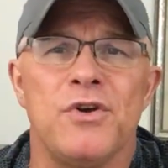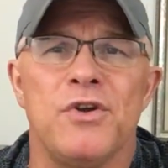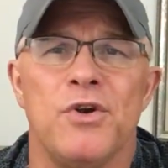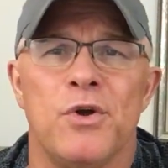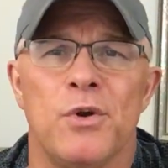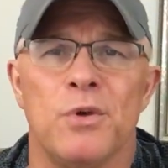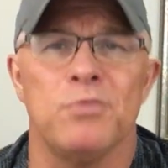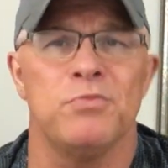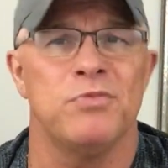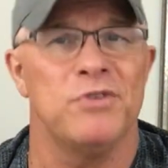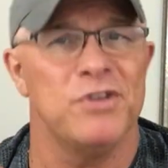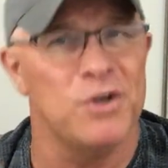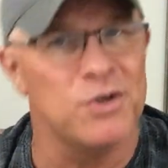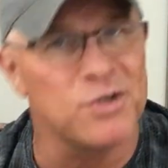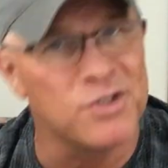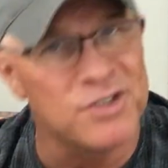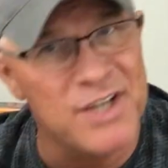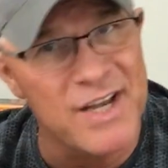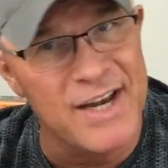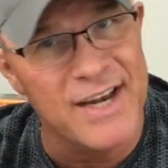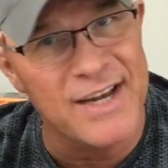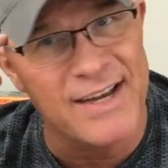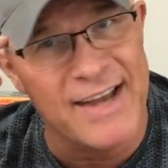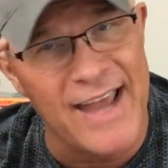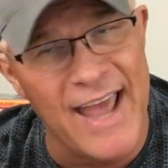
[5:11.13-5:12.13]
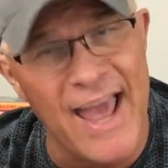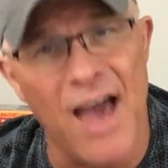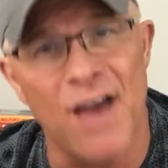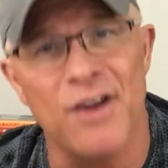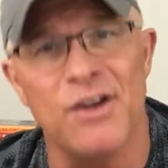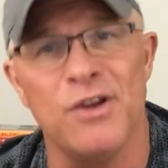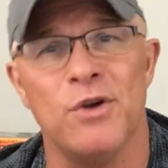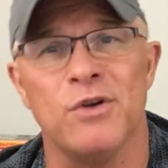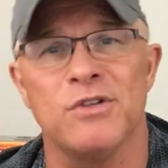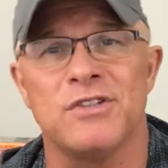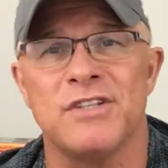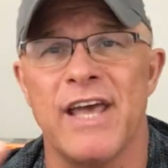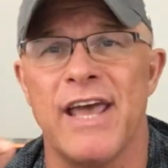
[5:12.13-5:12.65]
you're you're sitting down
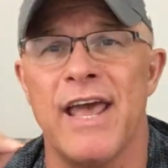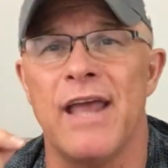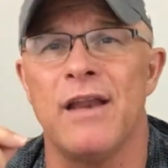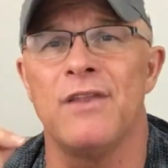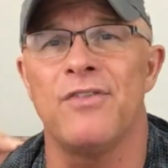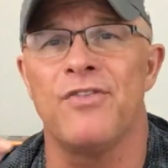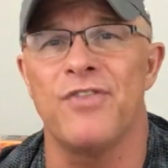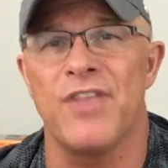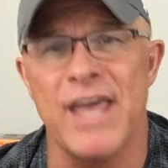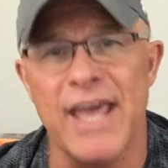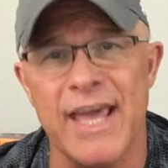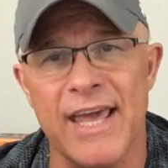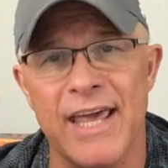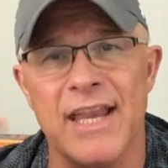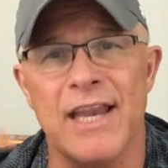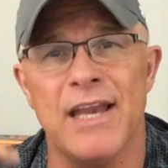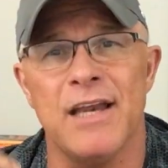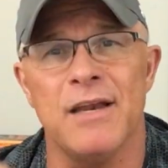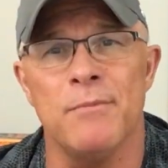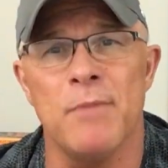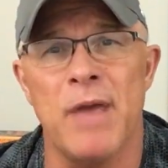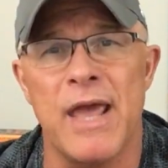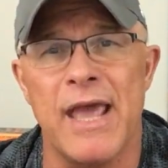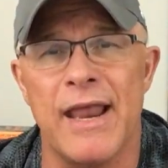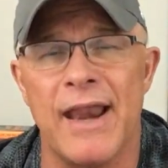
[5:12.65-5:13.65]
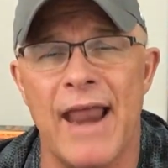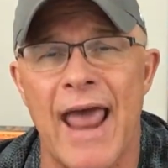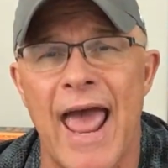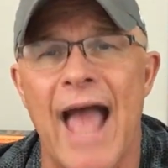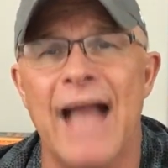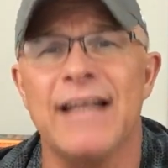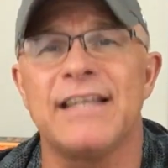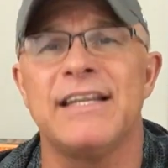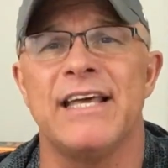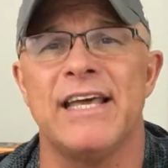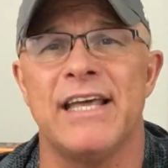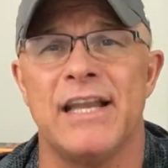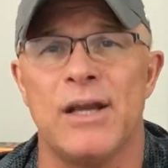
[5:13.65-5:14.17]
and you're saying, thinking and, and
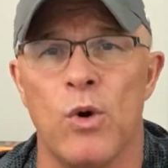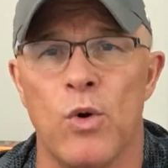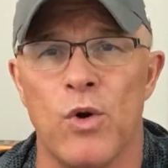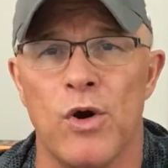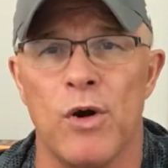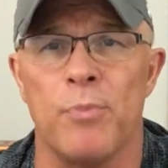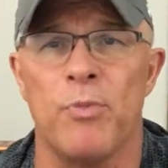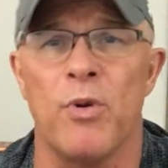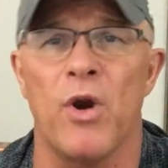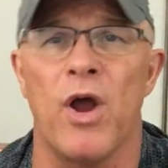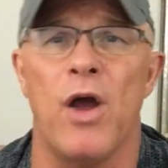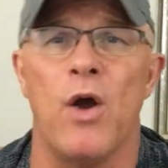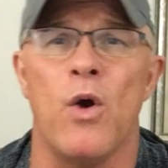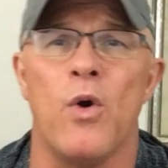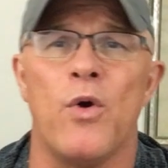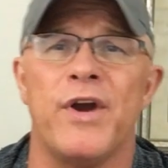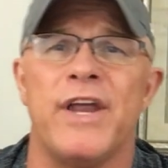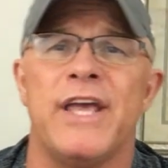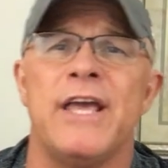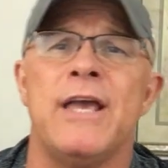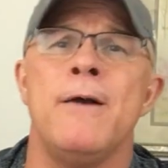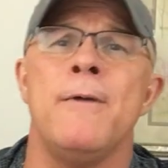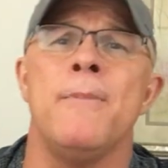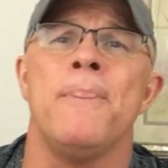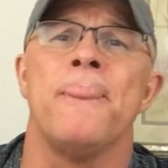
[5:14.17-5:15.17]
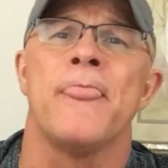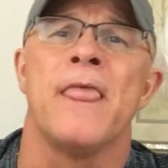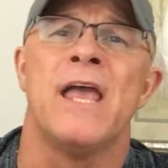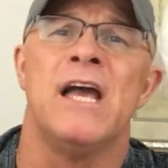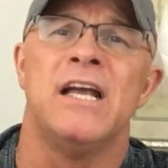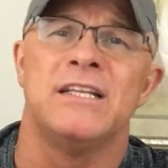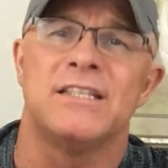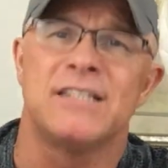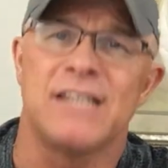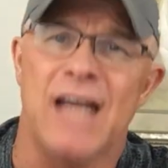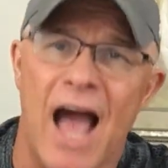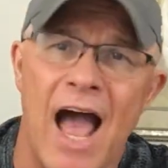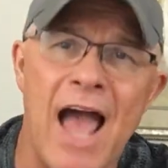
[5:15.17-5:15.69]
acting in order of priority.
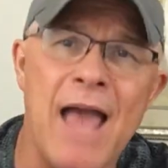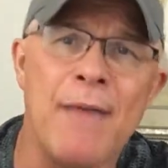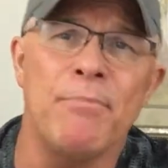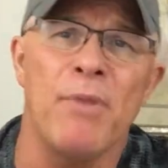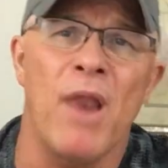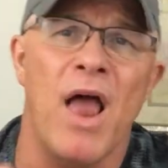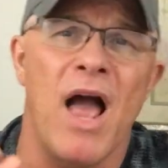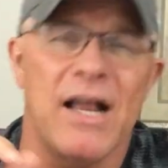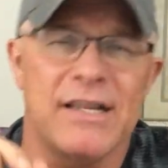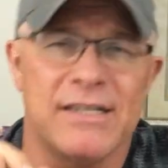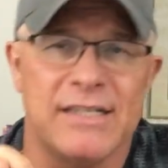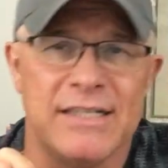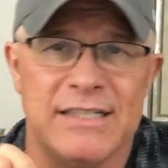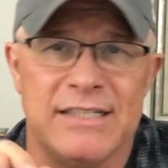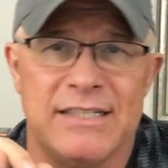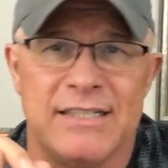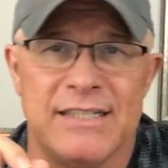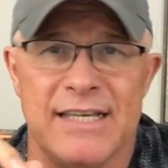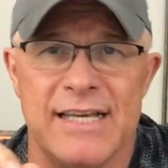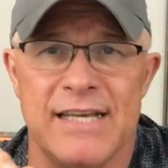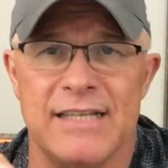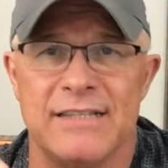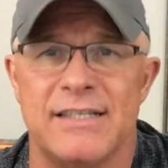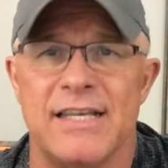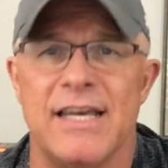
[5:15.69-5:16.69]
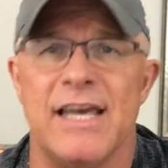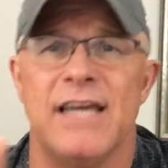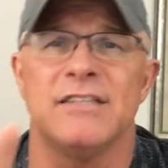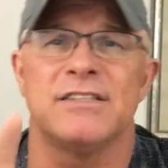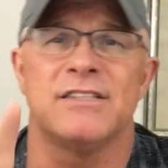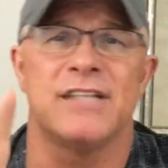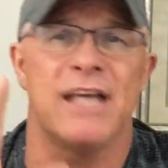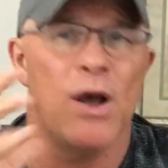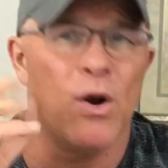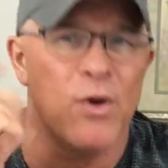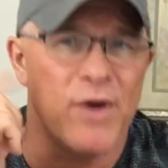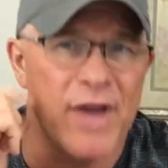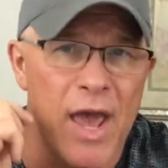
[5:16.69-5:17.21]
Time block these things in.
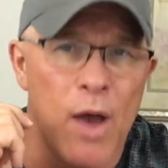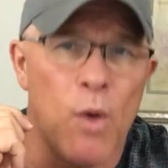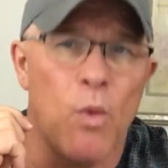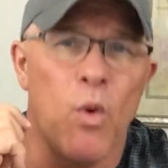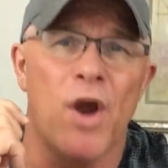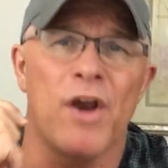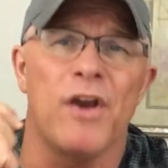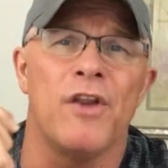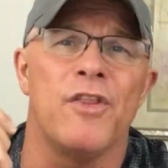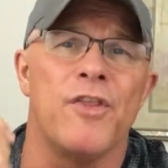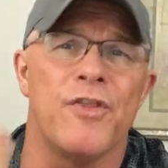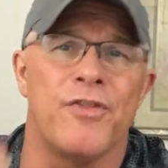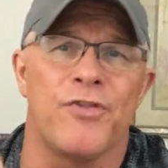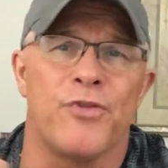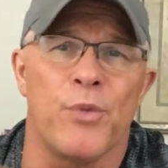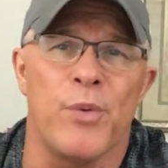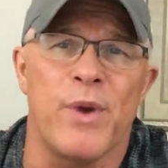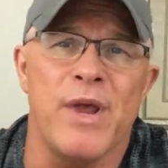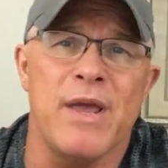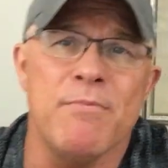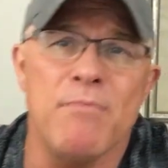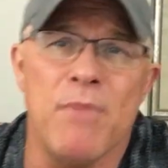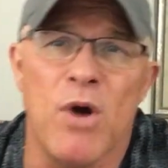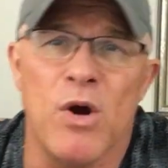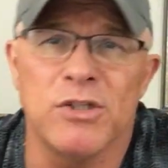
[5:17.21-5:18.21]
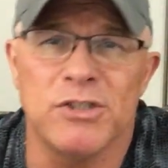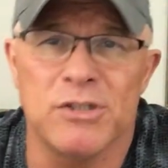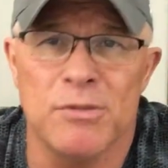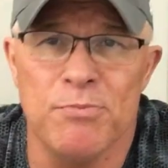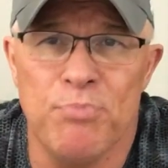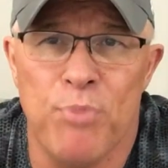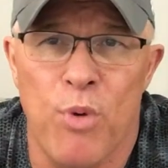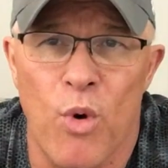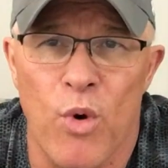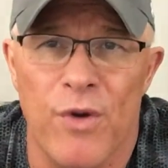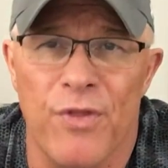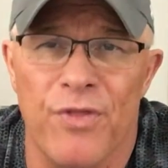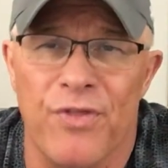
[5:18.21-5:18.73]
Say, okay, what are the three most
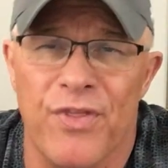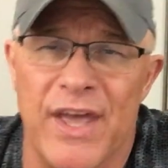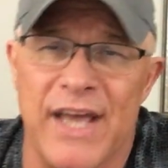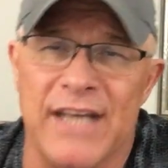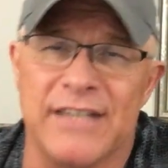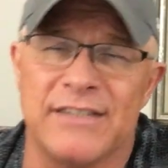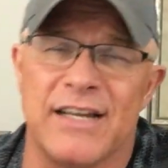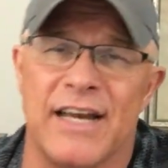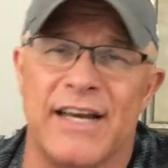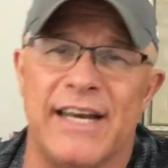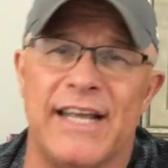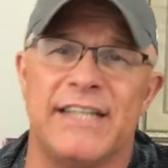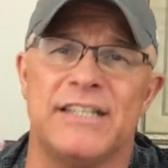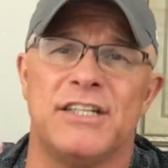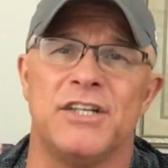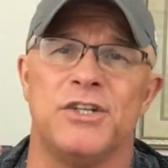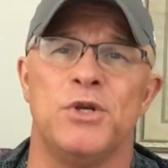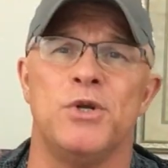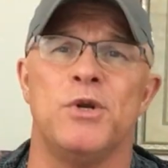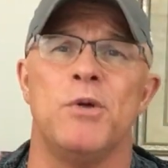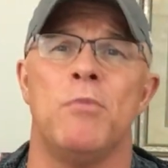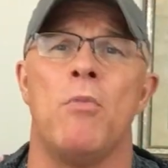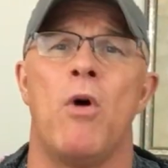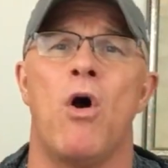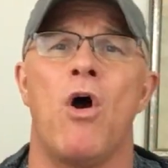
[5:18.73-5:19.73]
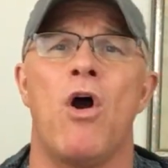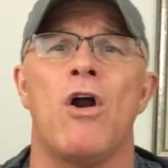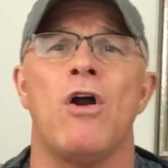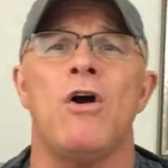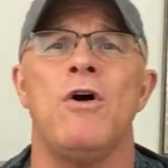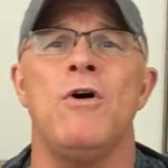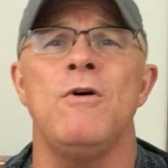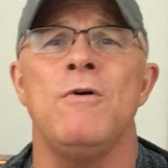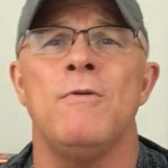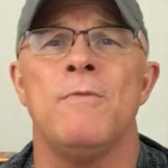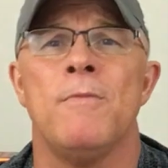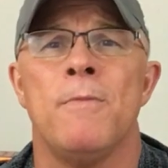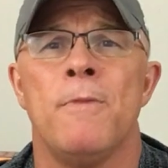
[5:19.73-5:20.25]
important things I need to do
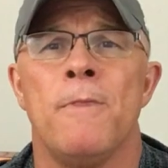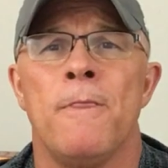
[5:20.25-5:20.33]
tomorrow?